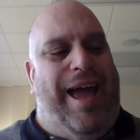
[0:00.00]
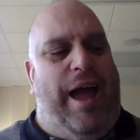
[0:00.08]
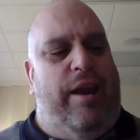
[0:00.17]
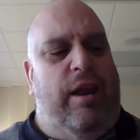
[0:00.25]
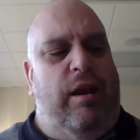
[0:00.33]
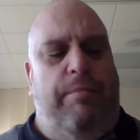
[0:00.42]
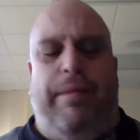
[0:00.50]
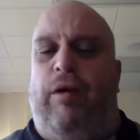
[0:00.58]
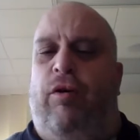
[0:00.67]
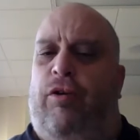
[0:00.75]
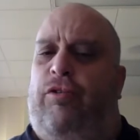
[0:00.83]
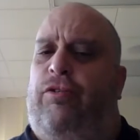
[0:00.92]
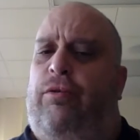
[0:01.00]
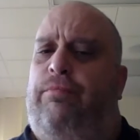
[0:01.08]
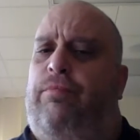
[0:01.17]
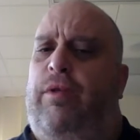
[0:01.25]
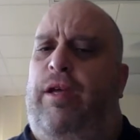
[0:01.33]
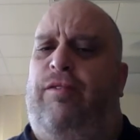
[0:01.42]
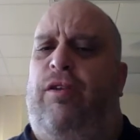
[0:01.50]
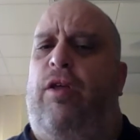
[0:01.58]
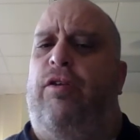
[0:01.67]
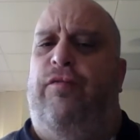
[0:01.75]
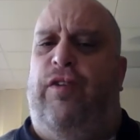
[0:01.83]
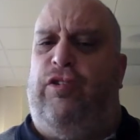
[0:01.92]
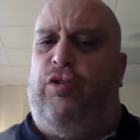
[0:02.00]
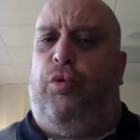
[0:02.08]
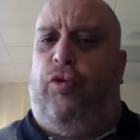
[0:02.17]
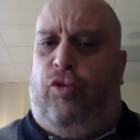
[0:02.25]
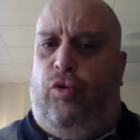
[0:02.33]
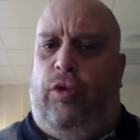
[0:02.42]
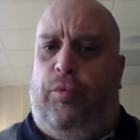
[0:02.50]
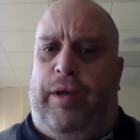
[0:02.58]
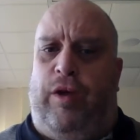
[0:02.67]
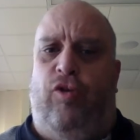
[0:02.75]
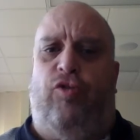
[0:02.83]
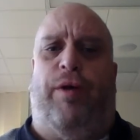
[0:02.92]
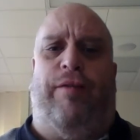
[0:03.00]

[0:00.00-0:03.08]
And then the mirrors. It's another visual tool that we use.